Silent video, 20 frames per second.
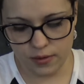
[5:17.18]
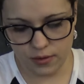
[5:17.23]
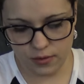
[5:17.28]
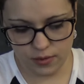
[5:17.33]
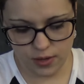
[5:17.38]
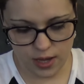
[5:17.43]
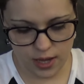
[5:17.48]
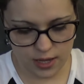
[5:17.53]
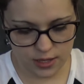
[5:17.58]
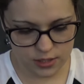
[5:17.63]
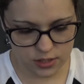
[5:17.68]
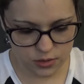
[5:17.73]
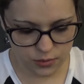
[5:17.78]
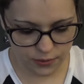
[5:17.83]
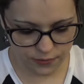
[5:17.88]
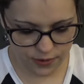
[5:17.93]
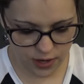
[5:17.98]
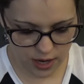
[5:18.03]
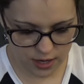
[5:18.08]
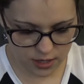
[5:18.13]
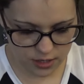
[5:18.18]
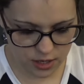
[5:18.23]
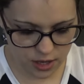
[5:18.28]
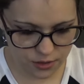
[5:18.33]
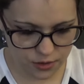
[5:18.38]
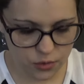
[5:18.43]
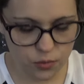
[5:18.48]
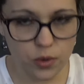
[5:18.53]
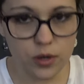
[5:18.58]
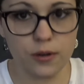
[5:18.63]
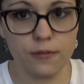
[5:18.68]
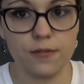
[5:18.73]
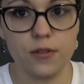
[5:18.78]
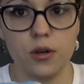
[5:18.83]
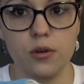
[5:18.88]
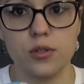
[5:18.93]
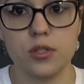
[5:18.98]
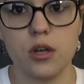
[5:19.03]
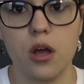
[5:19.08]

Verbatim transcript: Okay, so we've got another one of those